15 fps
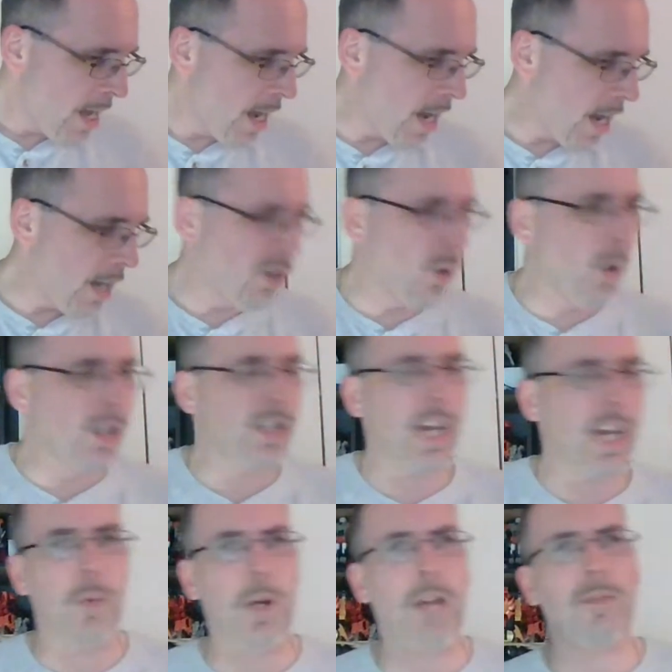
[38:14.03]
Core
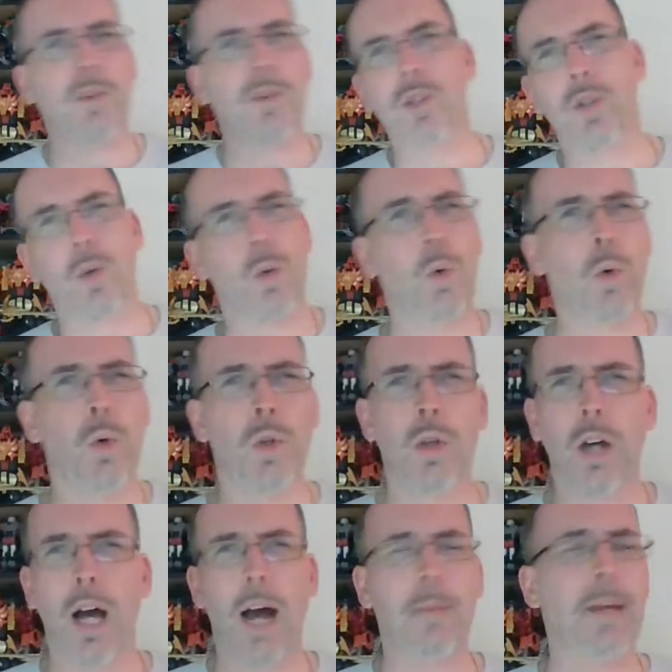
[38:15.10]
Soundwave looks
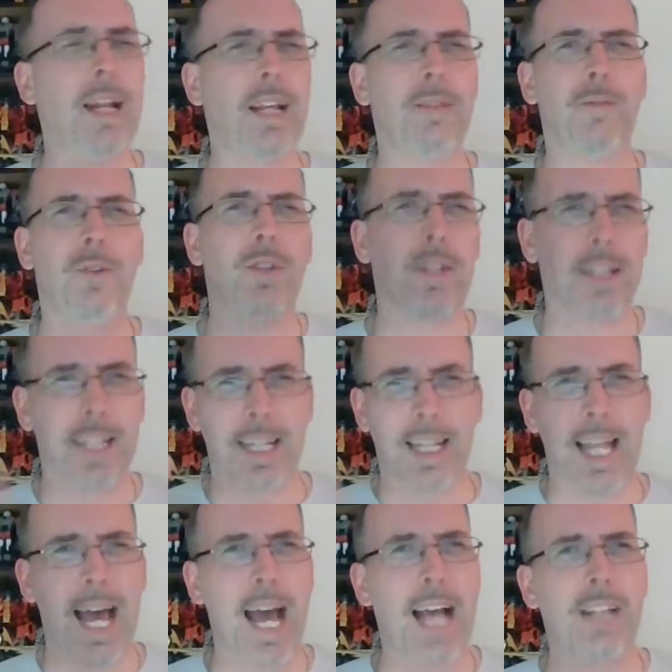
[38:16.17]
cool. I'm not in for the little
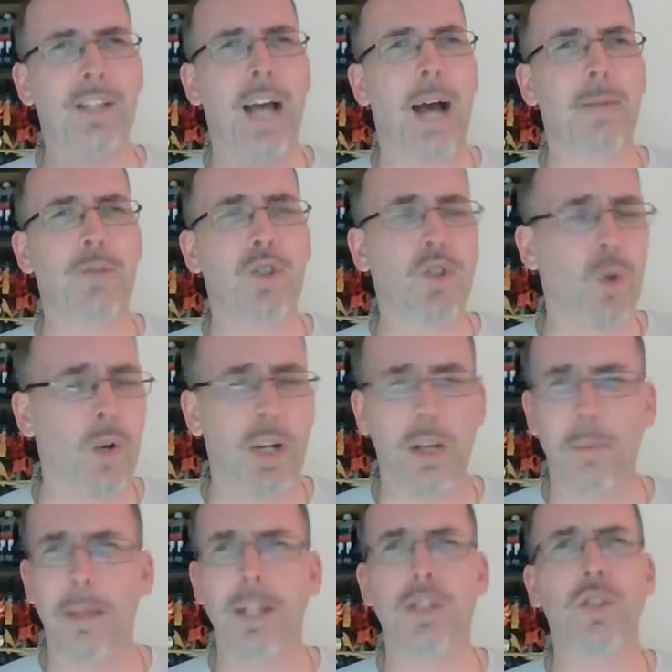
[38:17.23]
lads. I'm sure
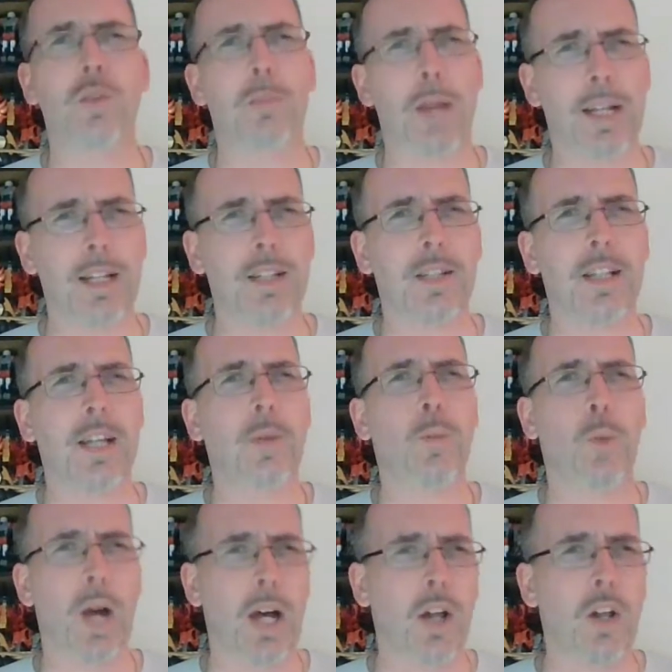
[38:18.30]
he'll be stupendously
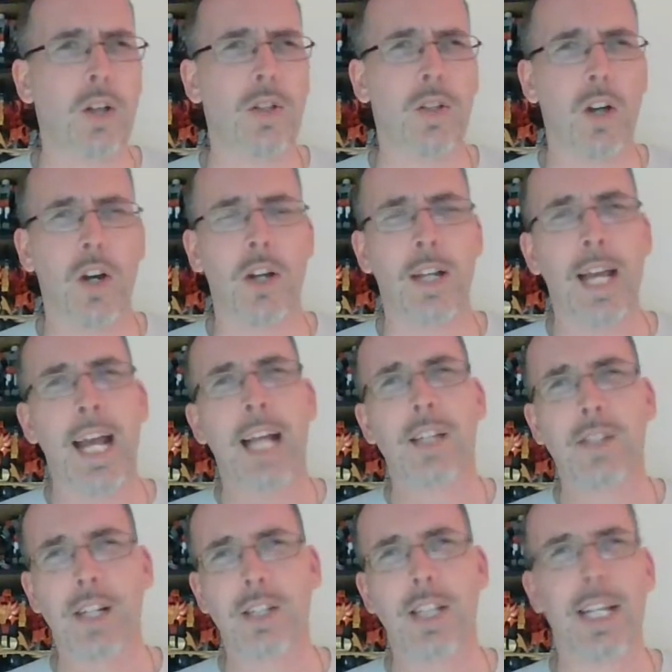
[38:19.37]
well done.
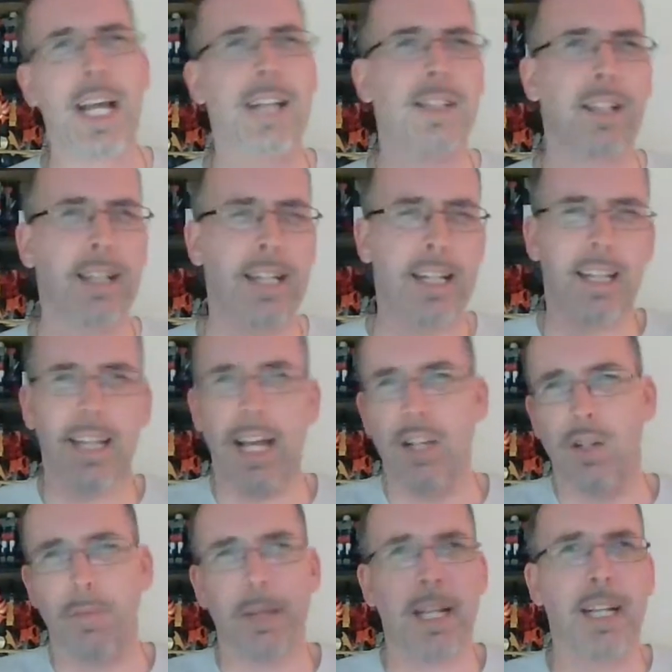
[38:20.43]
It's nice that he has a little
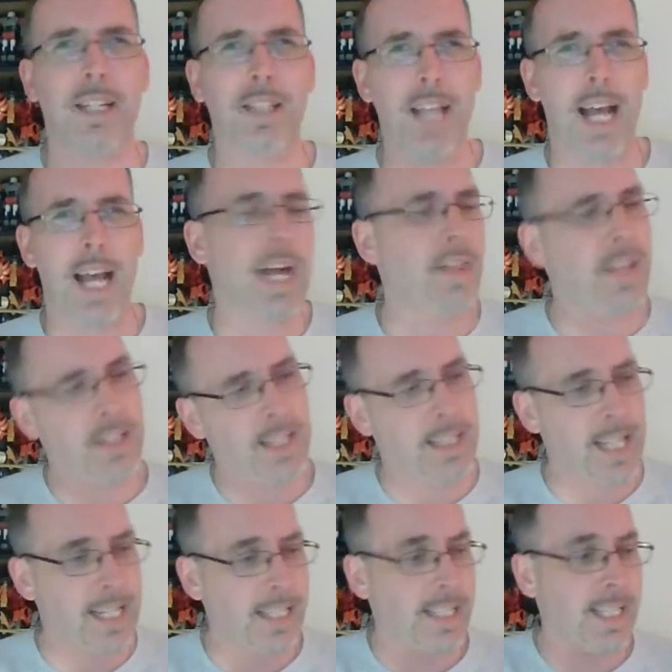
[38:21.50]
laser beak cassette. I think
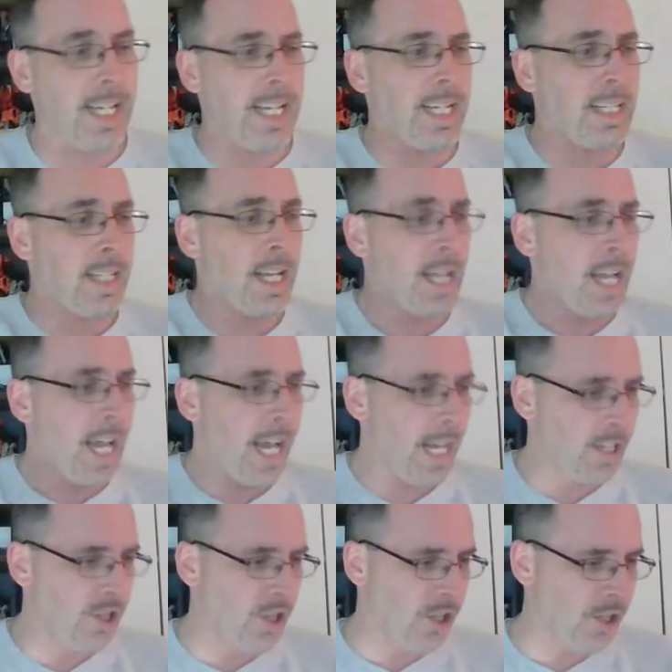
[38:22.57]
that's neat.
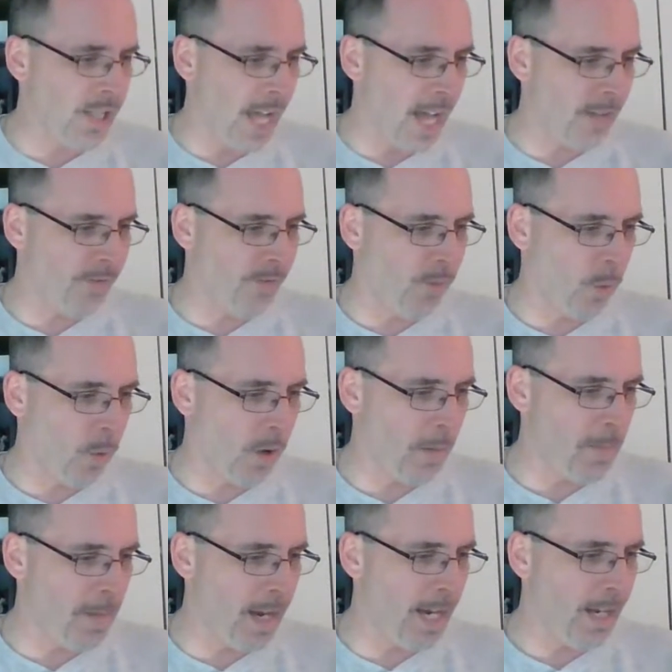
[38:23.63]
It's just not for
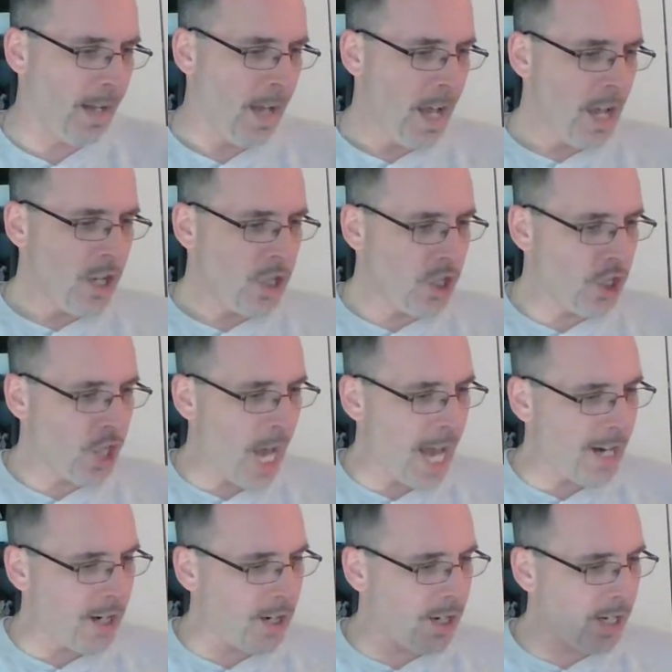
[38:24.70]
me.
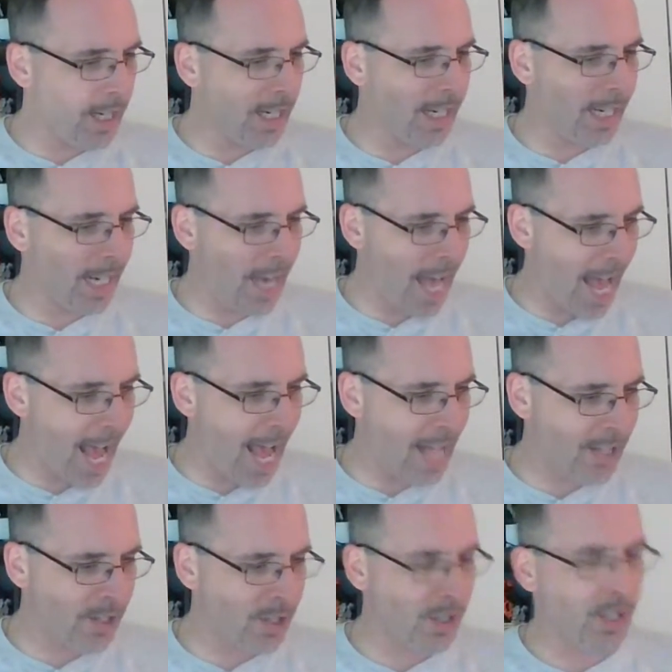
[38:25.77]
Shattered
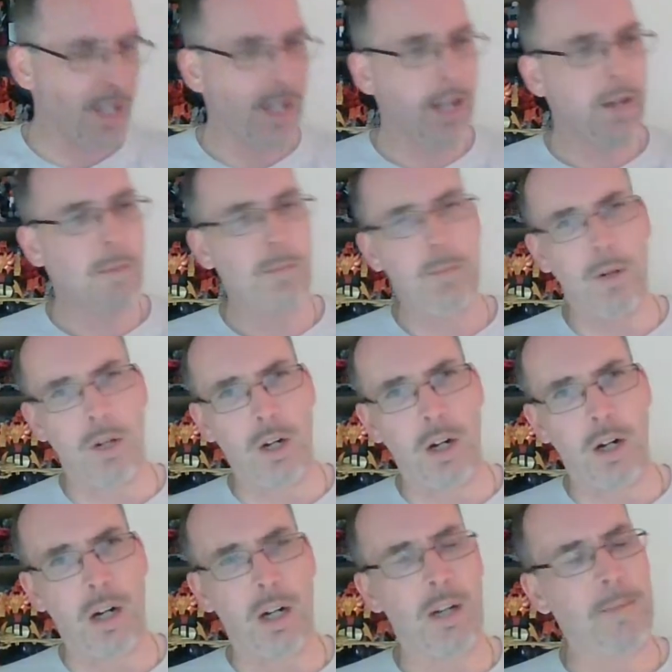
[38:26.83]
Glass
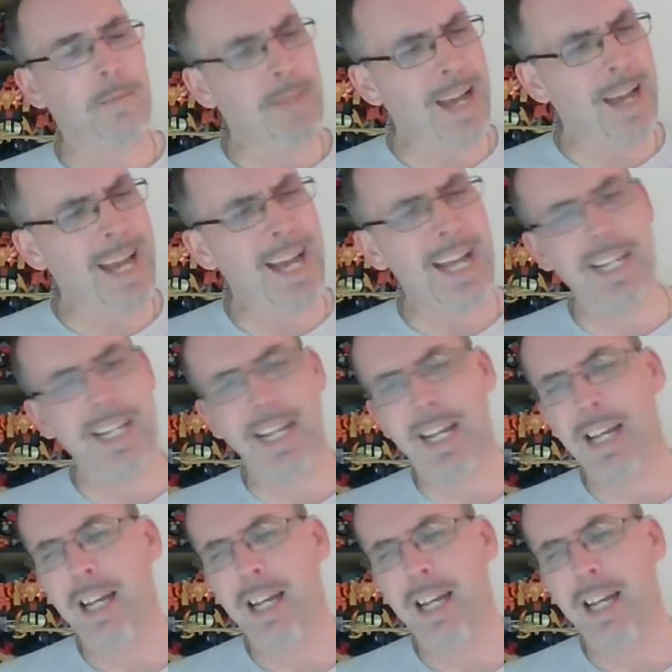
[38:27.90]
Blur. Man,